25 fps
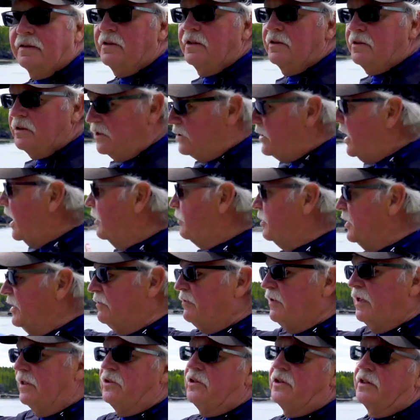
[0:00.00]
this is Happy
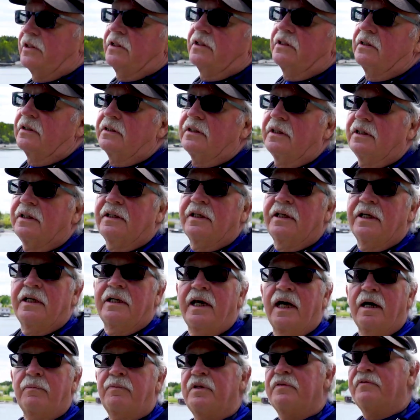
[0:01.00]
Adventure.
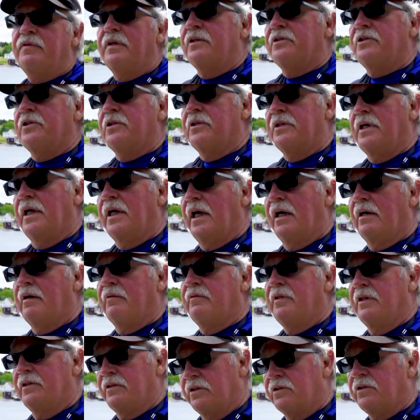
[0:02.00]
And Happy Adventure
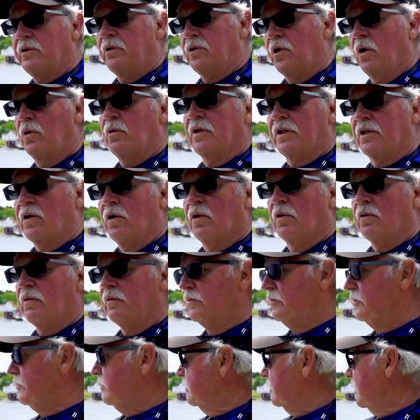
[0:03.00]
this is the lower cove.